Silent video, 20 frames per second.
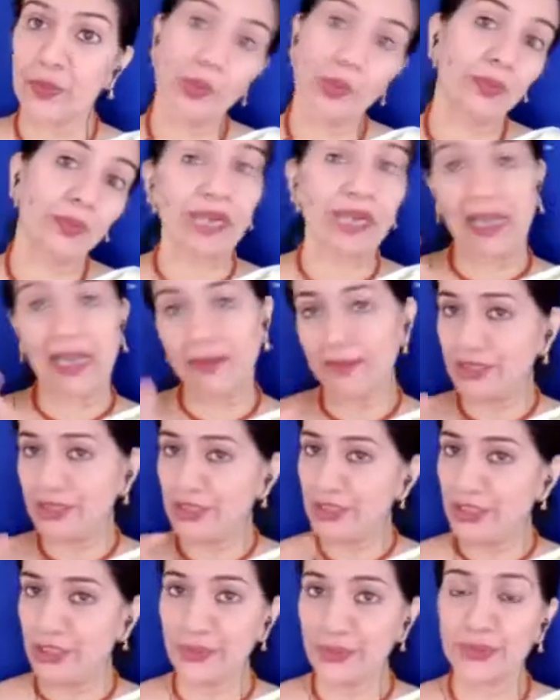whom
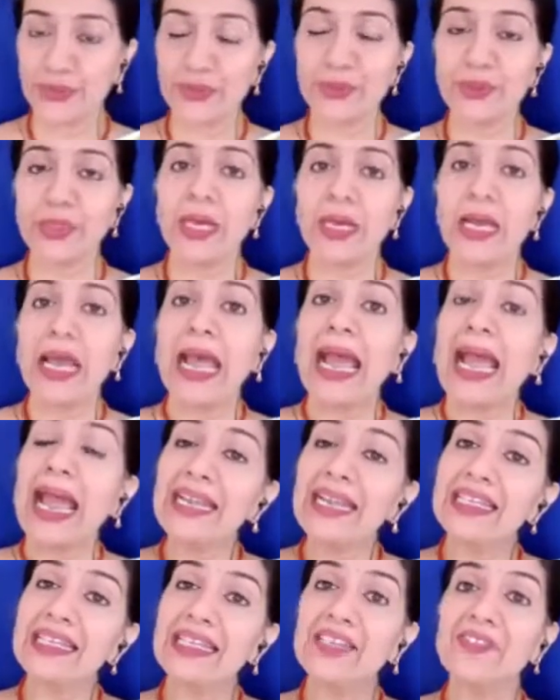Raman knew,
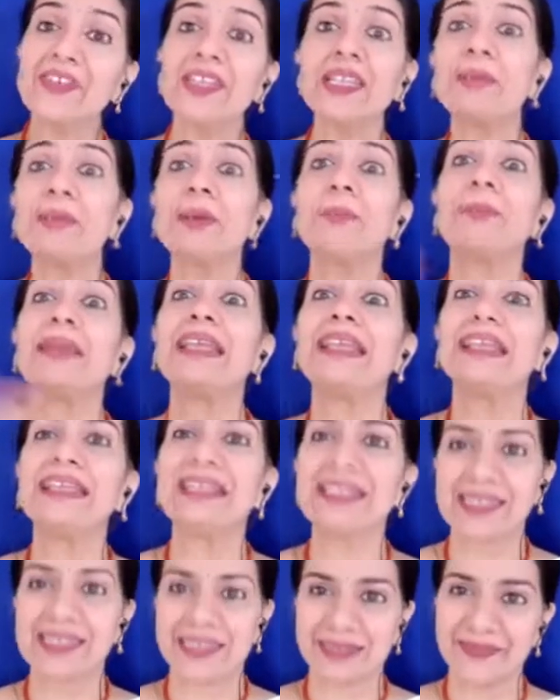had given him a
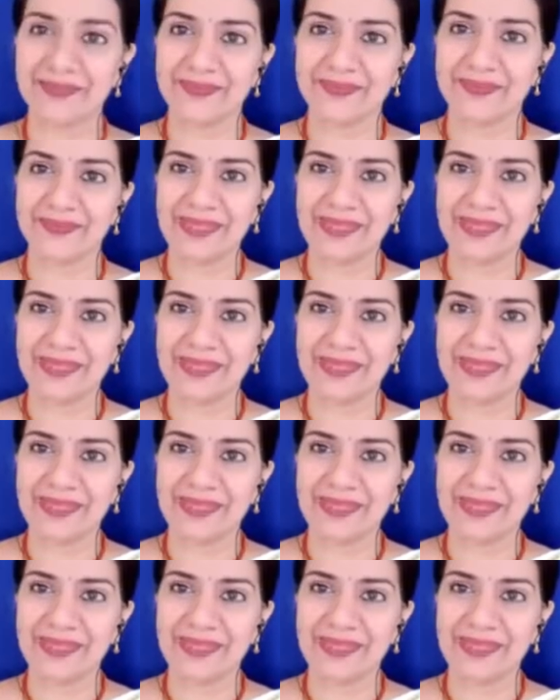playlist.